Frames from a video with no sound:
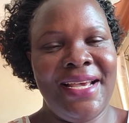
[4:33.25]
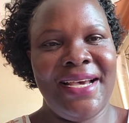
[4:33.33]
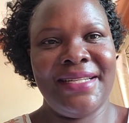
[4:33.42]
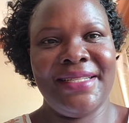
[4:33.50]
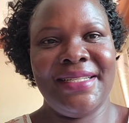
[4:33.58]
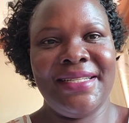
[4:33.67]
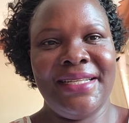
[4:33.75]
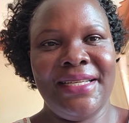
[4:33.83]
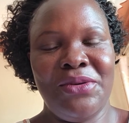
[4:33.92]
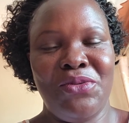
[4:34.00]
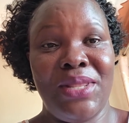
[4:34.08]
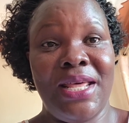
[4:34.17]
and
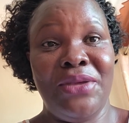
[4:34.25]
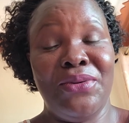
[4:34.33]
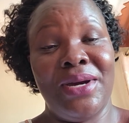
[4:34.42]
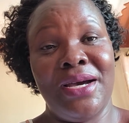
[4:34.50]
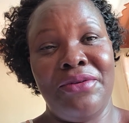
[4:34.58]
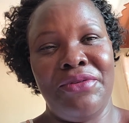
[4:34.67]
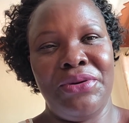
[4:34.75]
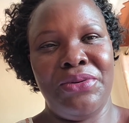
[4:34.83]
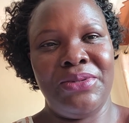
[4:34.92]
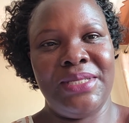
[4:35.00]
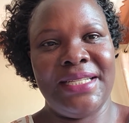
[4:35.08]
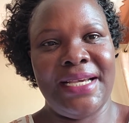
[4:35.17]
see whether you can
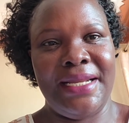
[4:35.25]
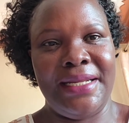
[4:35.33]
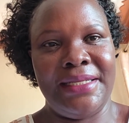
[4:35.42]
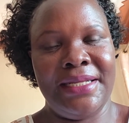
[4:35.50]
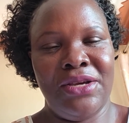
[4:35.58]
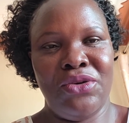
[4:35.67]
reconcile it